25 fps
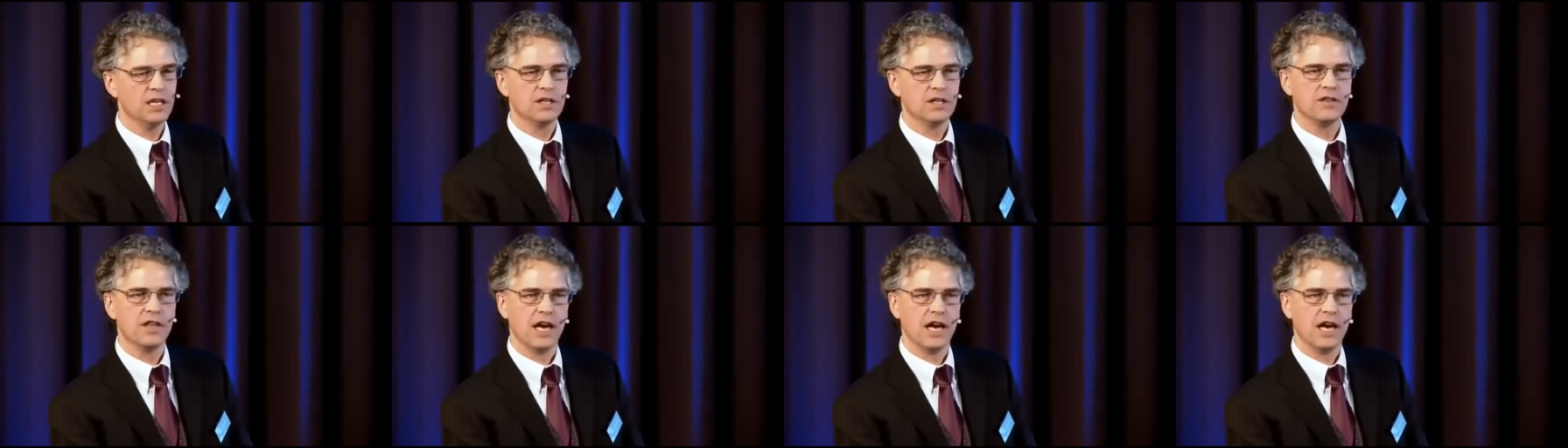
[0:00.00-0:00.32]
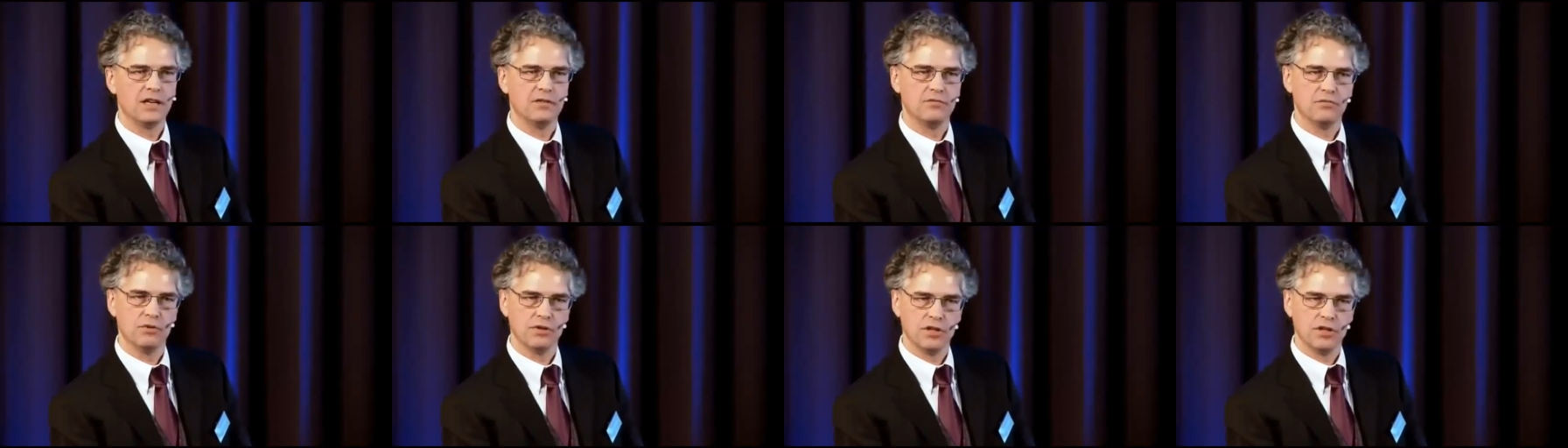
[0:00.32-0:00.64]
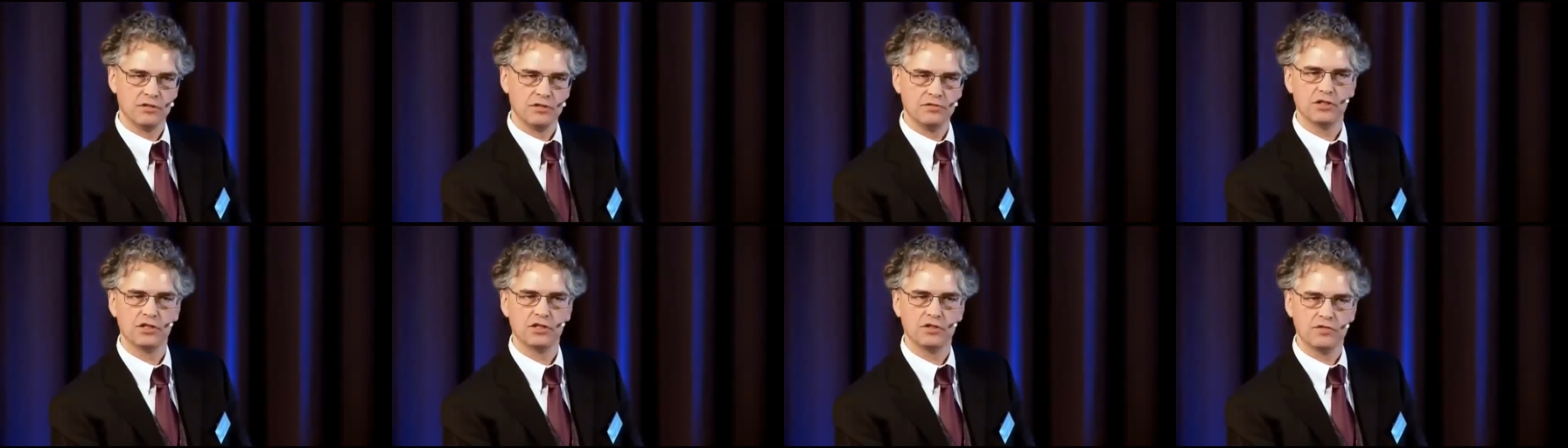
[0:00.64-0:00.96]
that
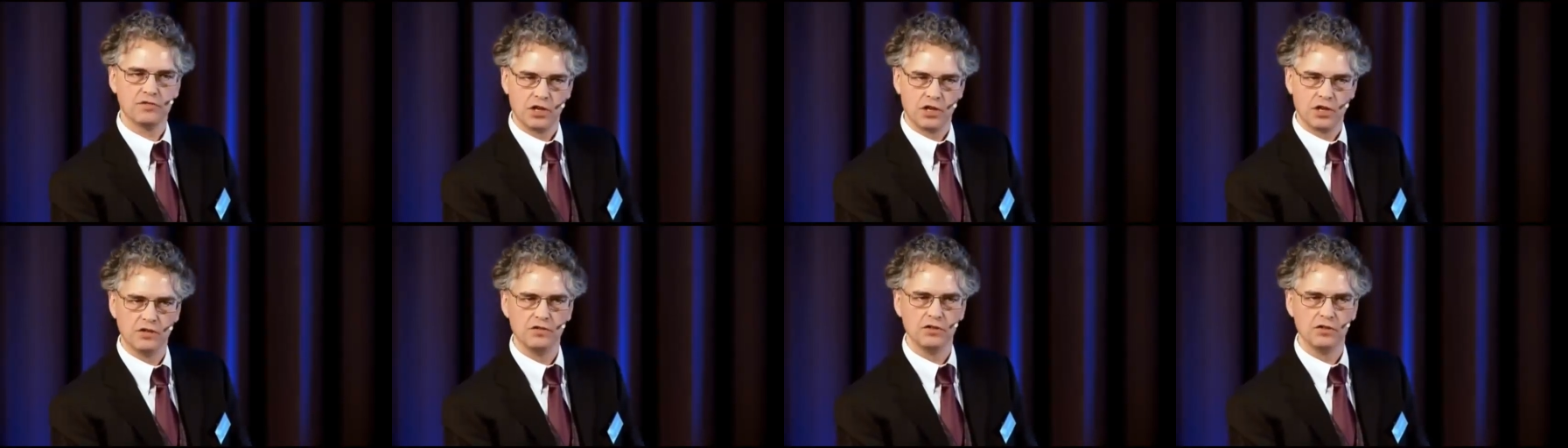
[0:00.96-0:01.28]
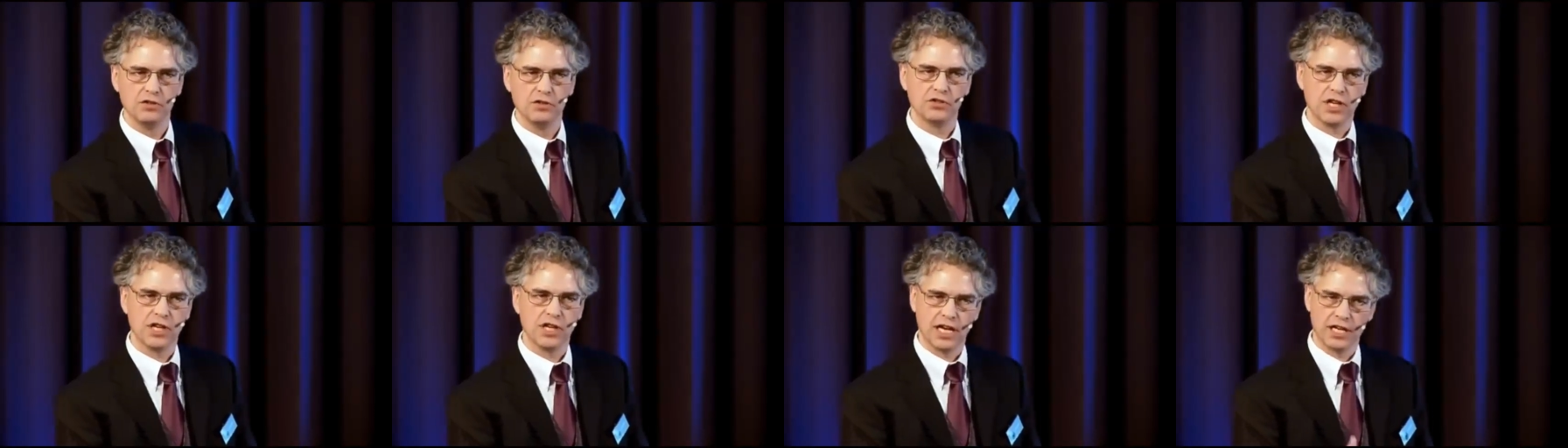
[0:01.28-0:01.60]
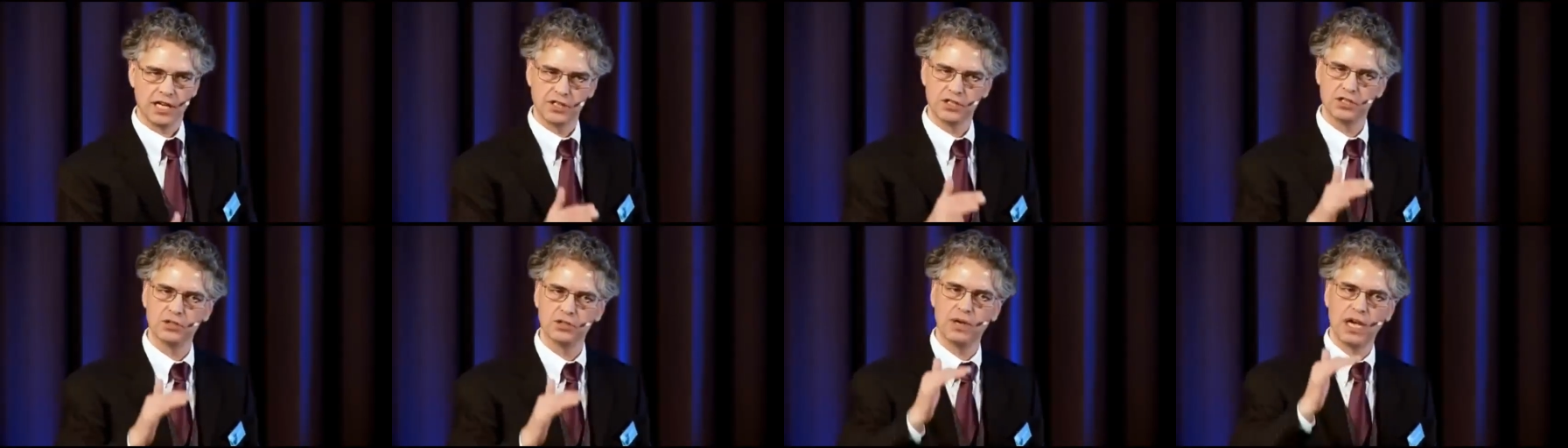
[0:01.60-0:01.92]
within just very few
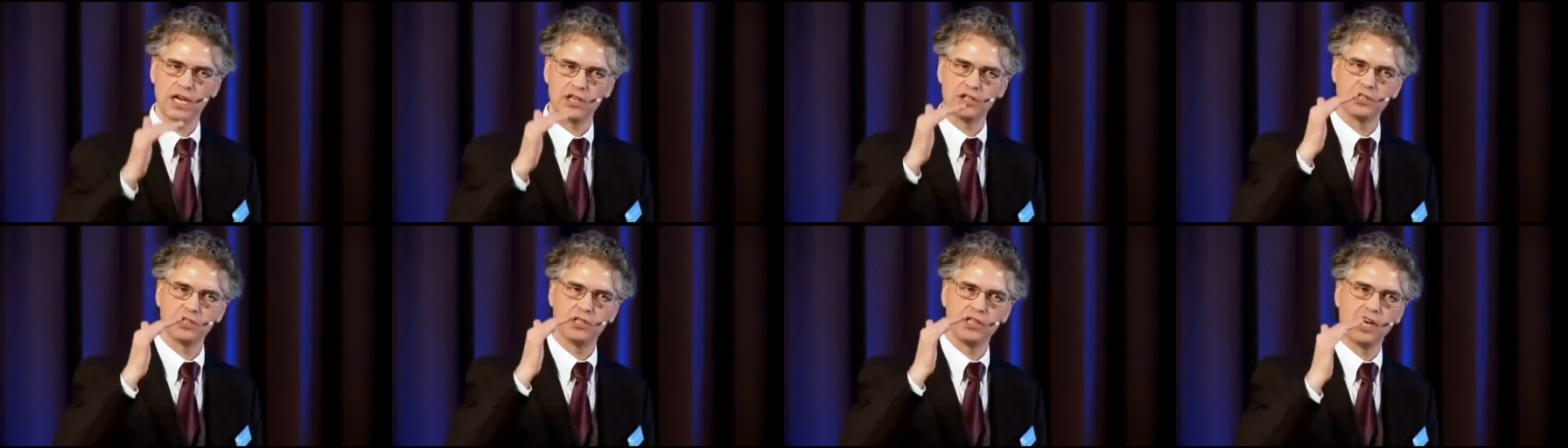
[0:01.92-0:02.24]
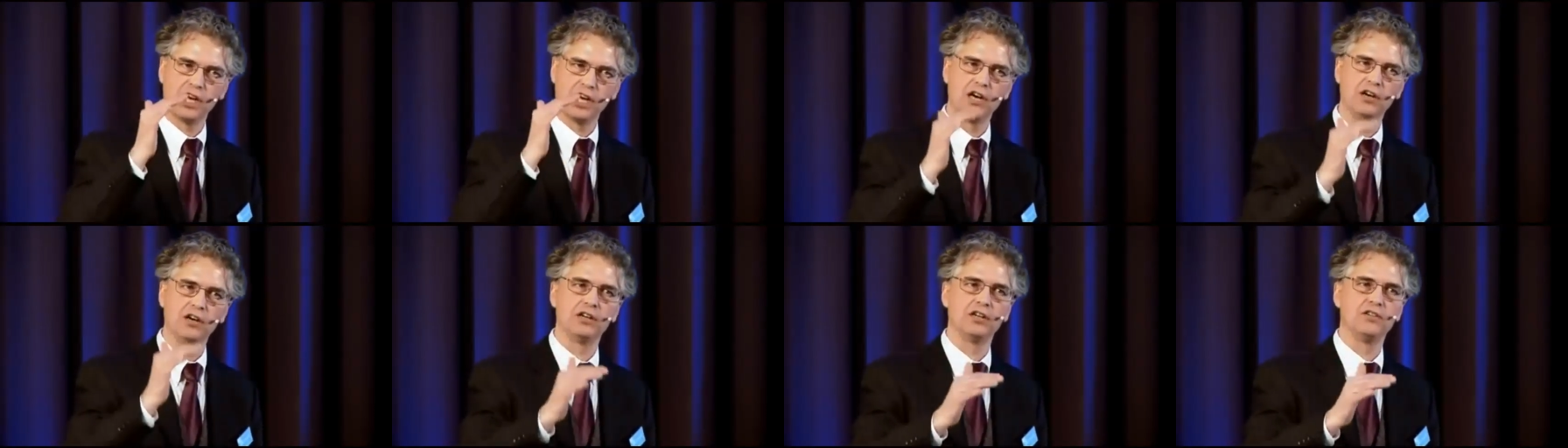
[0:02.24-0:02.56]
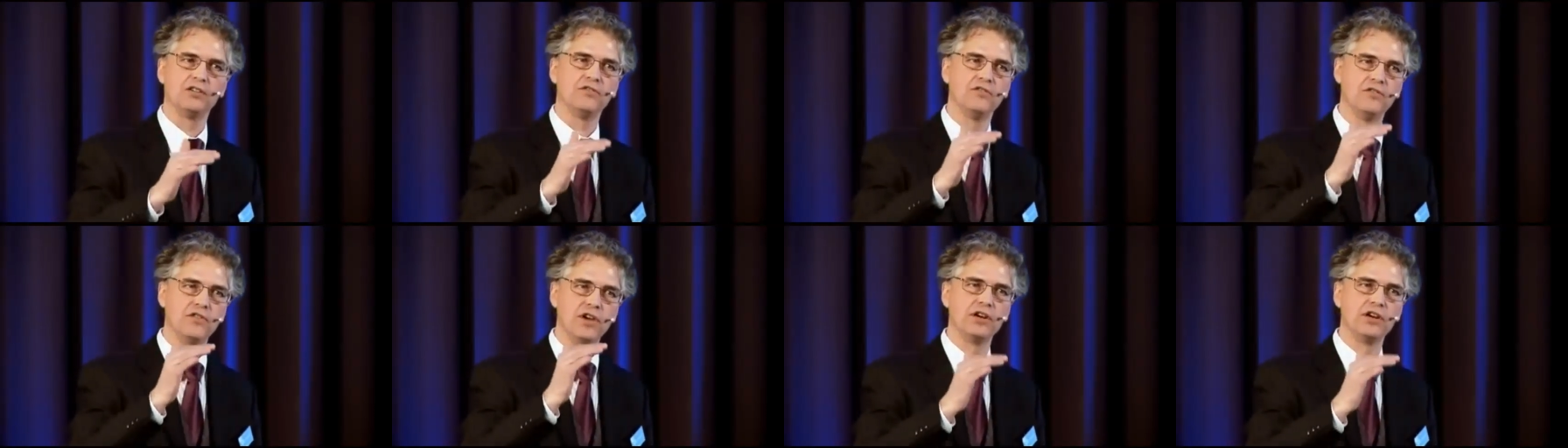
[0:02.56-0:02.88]
seconds you actually are in a
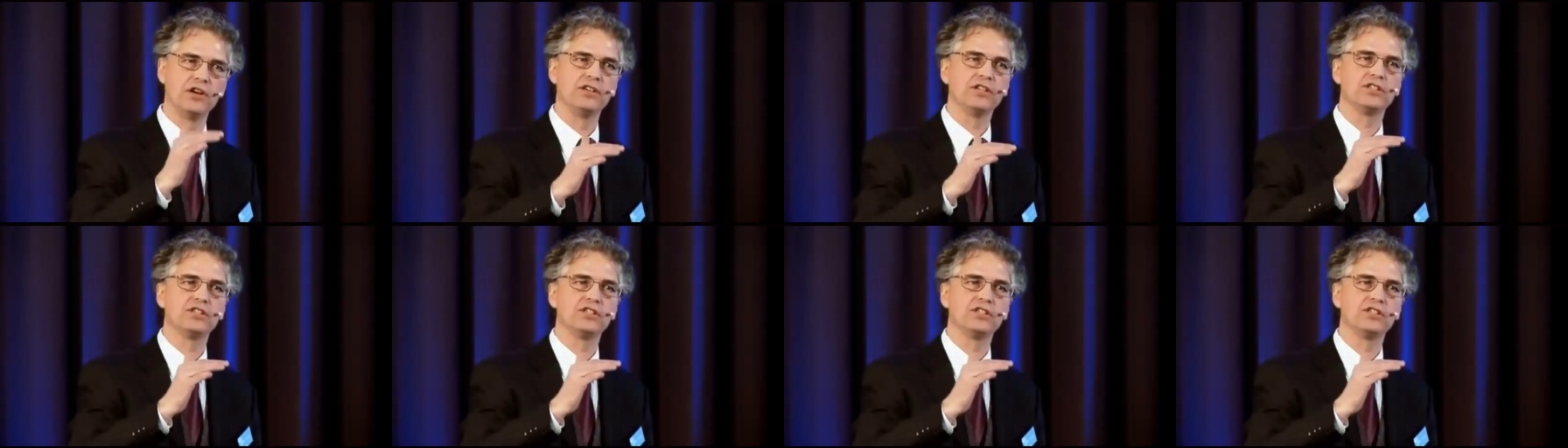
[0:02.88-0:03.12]
very